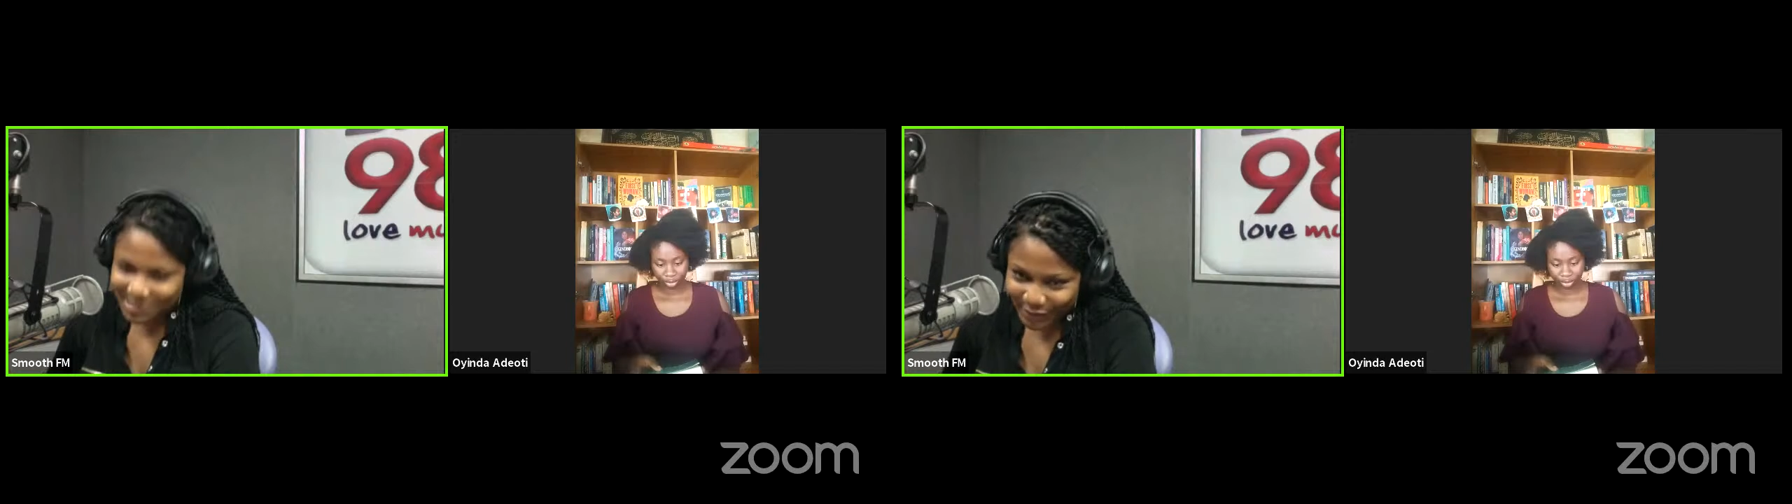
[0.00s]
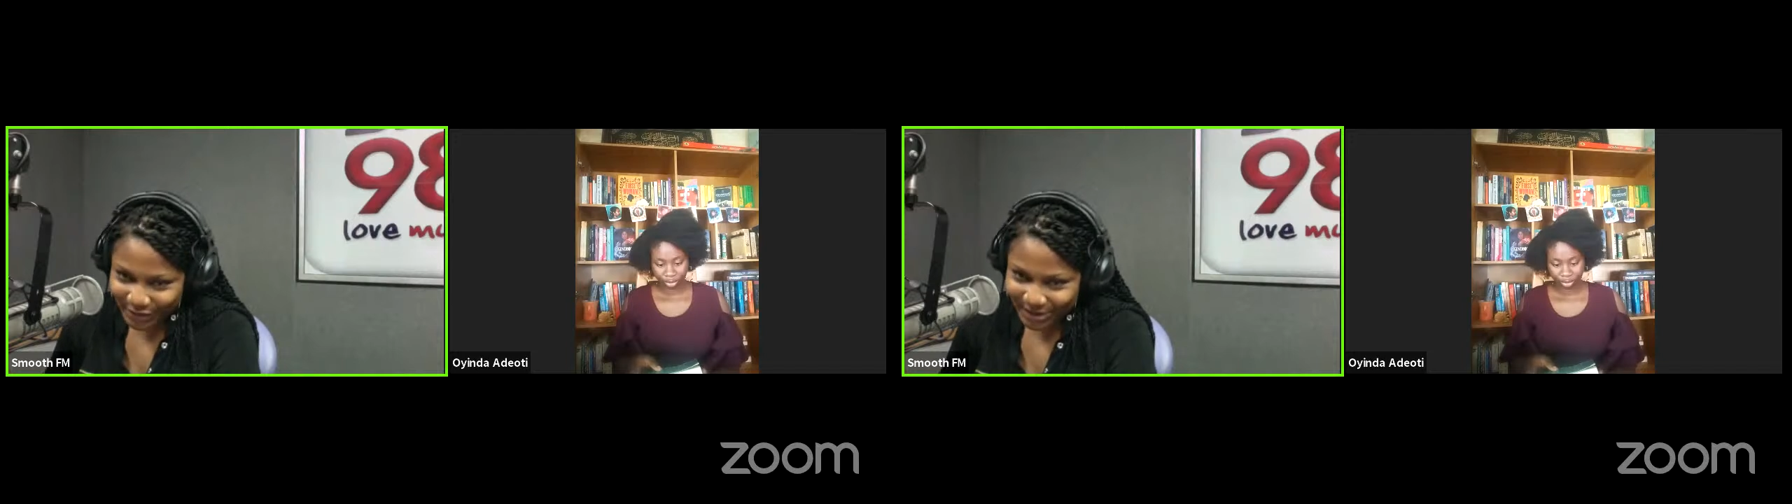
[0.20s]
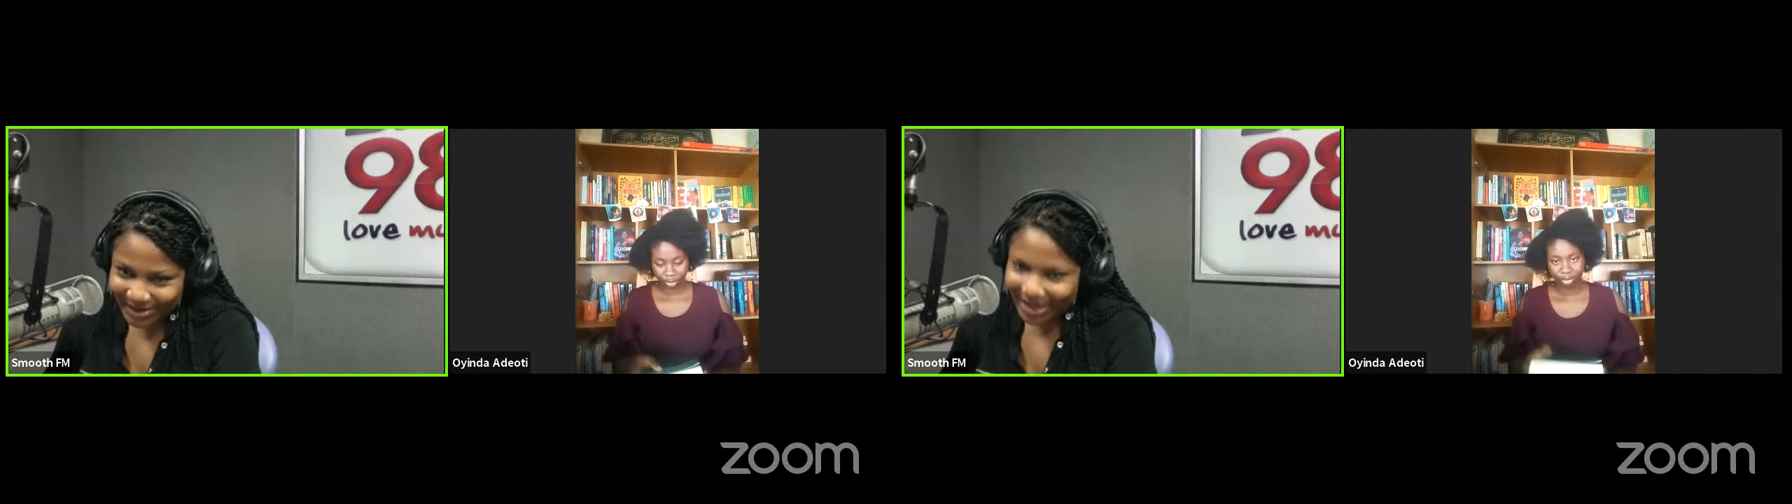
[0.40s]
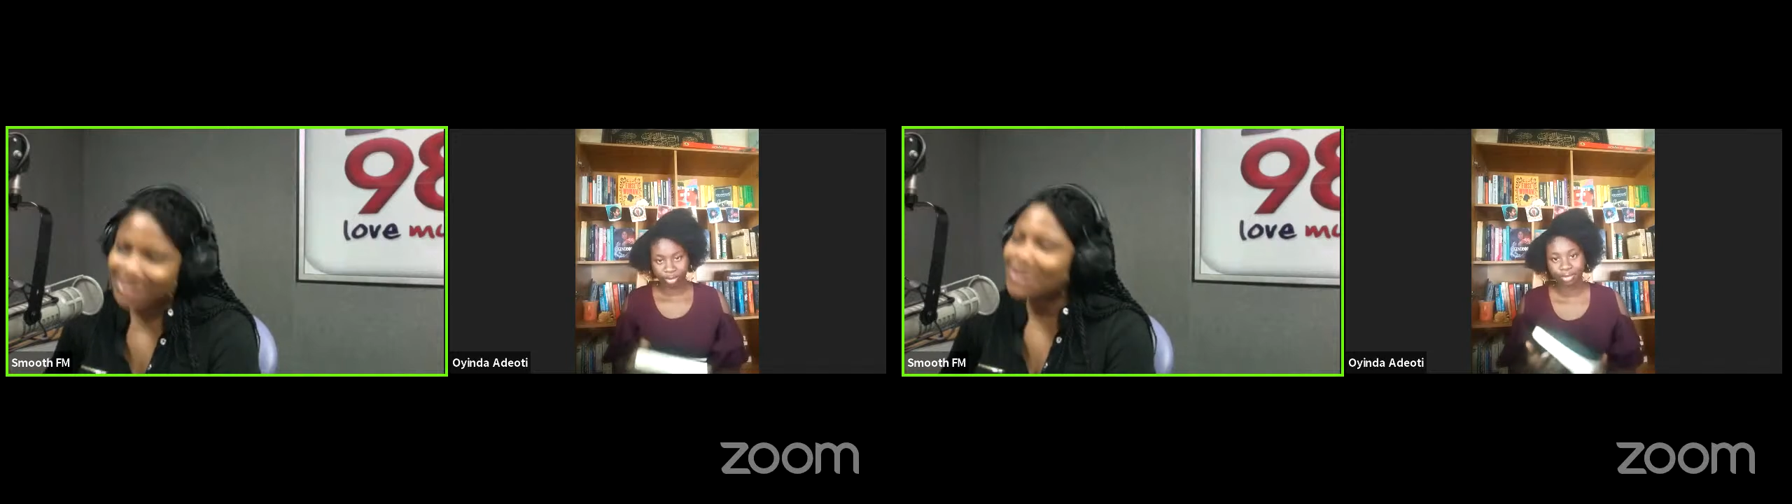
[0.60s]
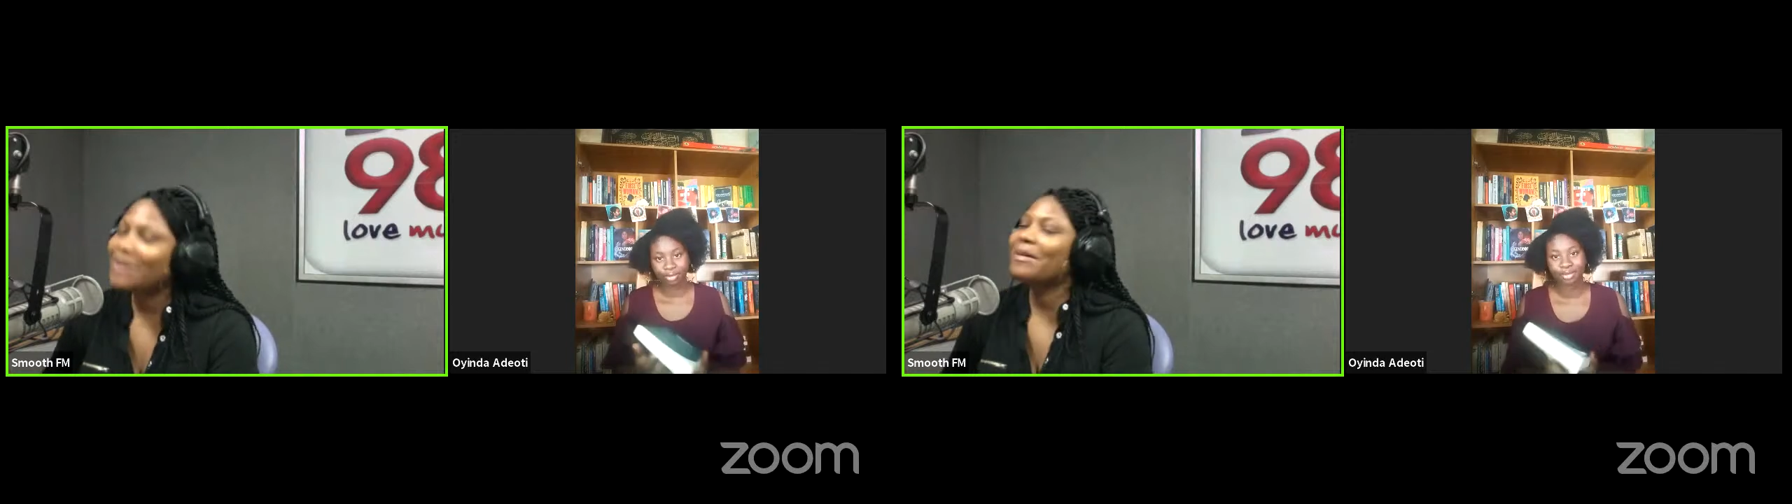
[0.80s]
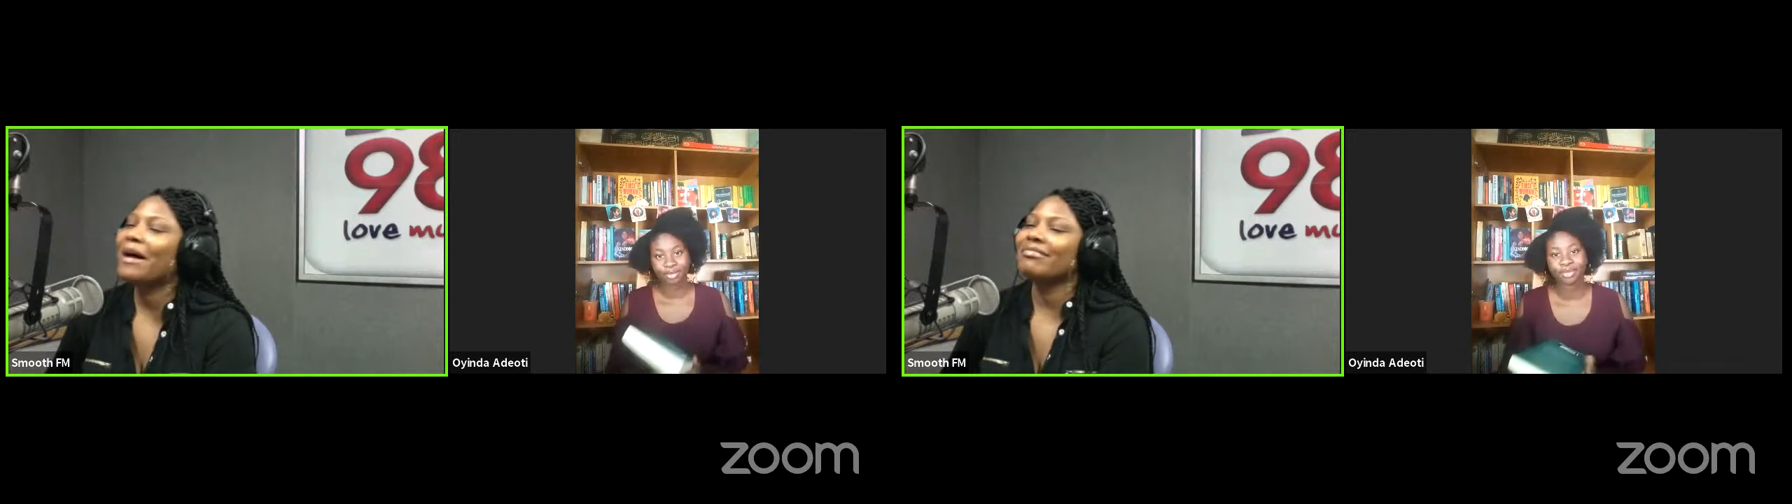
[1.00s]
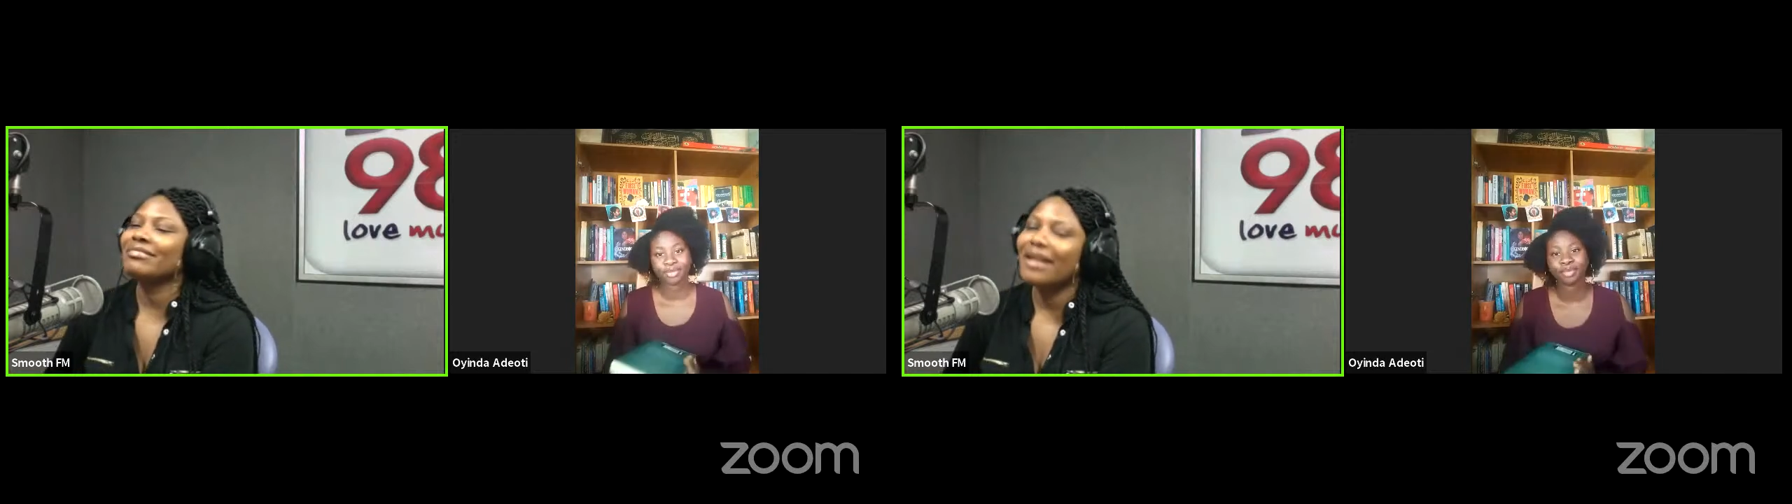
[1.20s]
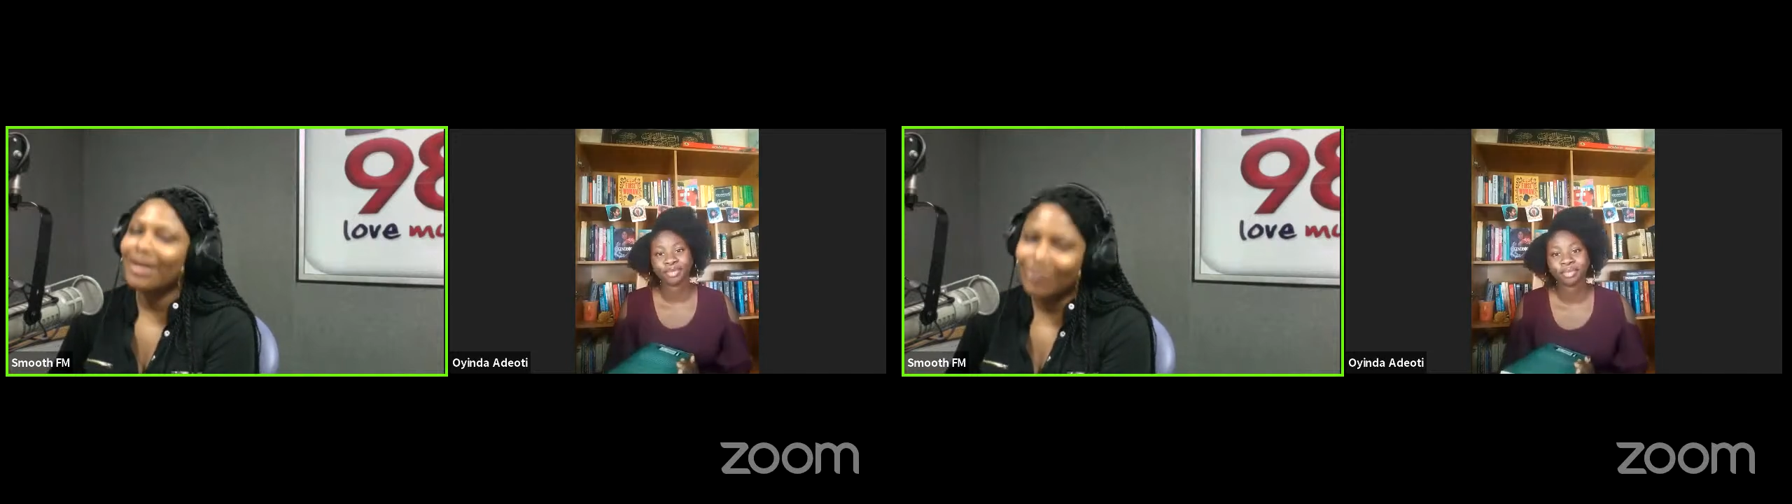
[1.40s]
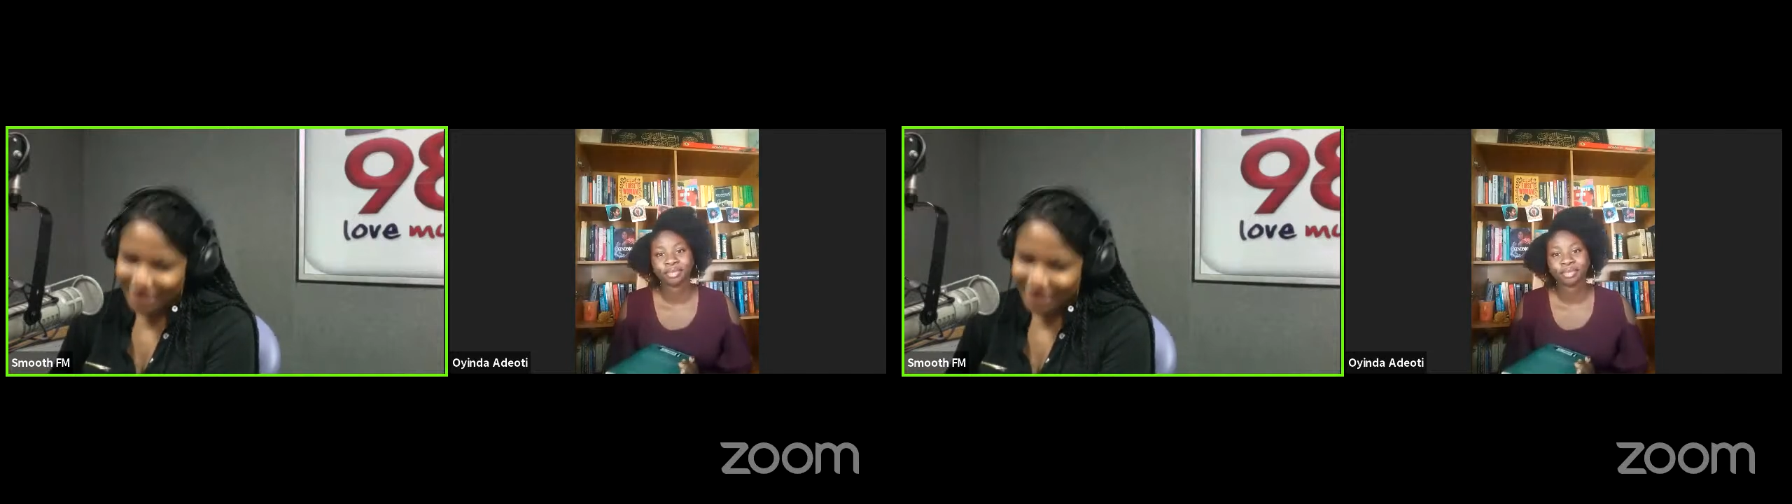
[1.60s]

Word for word: book, okay? It's all about love